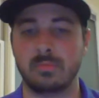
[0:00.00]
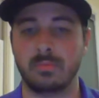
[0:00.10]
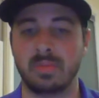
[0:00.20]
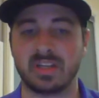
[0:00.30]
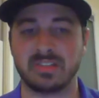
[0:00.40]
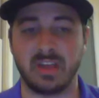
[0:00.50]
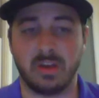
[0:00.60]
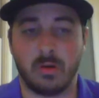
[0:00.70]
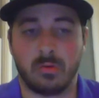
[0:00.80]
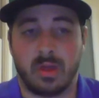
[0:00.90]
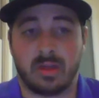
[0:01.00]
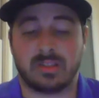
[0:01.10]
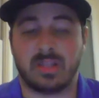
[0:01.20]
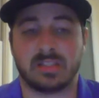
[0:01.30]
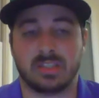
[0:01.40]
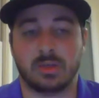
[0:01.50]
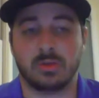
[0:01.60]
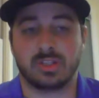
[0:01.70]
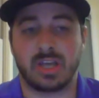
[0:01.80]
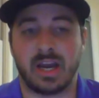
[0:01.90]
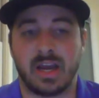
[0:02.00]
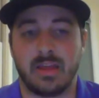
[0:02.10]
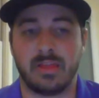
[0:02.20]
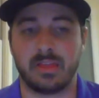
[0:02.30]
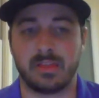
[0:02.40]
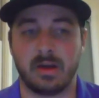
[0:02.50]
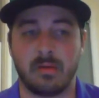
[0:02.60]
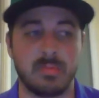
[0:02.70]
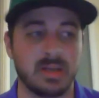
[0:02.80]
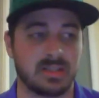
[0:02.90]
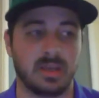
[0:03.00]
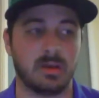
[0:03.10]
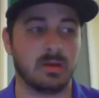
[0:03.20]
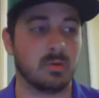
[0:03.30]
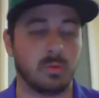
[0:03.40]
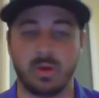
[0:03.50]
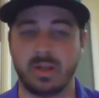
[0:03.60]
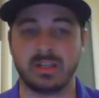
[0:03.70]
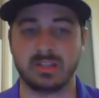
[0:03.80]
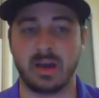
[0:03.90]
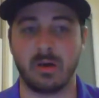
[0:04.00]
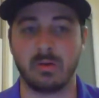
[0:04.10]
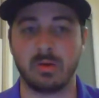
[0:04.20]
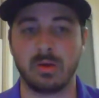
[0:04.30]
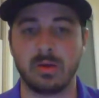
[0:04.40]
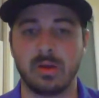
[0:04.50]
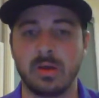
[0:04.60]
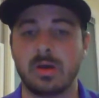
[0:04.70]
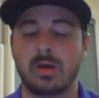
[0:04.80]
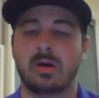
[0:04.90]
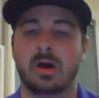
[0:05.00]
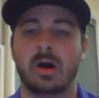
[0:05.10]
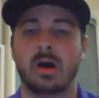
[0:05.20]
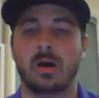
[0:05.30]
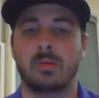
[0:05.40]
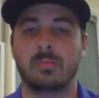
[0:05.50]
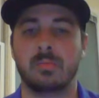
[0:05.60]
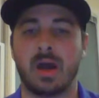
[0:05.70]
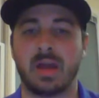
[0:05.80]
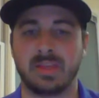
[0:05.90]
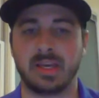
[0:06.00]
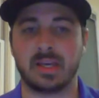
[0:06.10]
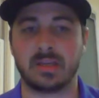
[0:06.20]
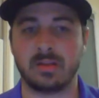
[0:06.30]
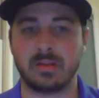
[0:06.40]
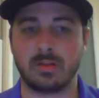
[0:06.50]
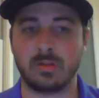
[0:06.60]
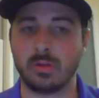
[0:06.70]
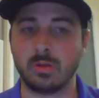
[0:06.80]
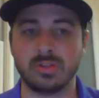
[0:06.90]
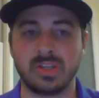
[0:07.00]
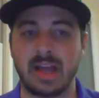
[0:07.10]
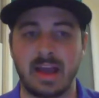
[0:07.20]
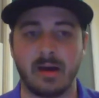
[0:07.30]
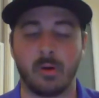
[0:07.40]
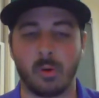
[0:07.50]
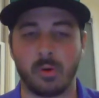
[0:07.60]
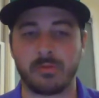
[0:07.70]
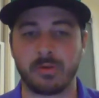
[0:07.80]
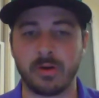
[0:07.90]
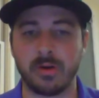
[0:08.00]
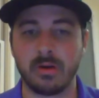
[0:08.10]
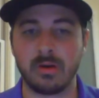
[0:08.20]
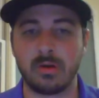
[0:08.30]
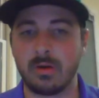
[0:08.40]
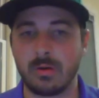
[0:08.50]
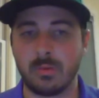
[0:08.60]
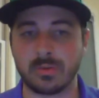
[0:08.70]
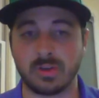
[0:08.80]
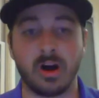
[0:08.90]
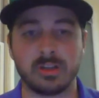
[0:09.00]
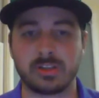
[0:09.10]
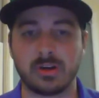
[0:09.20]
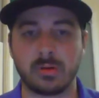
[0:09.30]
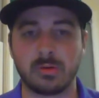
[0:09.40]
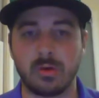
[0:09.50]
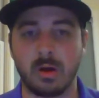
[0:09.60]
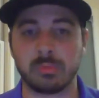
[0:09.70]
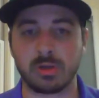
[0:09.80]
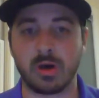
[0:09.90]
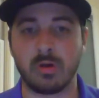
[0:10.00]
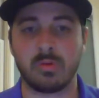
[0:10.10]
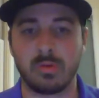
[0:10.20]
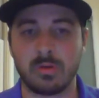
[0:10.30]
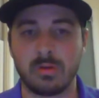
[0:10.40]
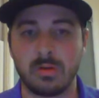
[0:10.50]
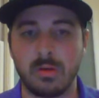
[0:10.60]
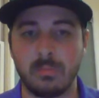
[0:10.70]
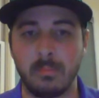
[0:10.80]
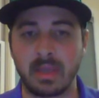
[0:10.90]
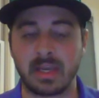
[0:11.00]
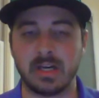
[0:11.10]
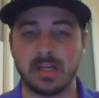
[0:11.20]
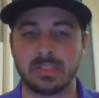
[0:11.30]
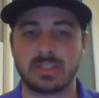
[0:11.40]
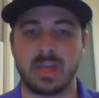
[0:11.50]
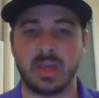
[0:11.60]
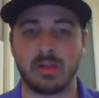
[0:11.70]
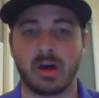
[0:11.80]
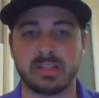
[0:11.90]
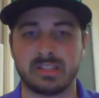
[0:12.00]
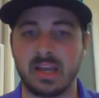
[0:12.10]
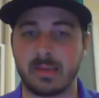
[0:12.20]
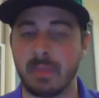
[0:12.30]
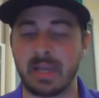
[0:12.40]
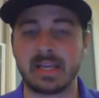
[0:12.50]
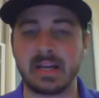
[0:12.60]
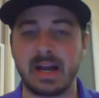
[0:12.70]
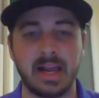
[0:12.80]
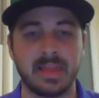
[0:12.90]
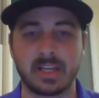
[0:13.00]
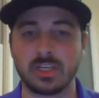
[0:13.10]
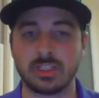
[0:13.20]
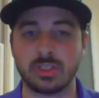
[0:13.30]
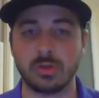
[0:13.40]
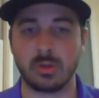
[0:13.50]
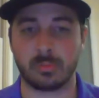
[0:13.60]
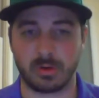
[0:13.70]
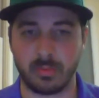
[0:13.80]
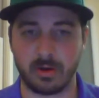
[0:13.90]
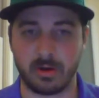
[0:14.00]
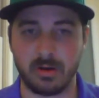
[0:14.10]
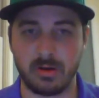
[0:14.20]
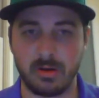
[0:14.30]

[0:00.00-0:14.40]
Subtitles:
because they don't. That's a huge guy that they're missing when he's out. I think losing Al Horford was also a blow because they lost that big guy that can shoot in the perimeter.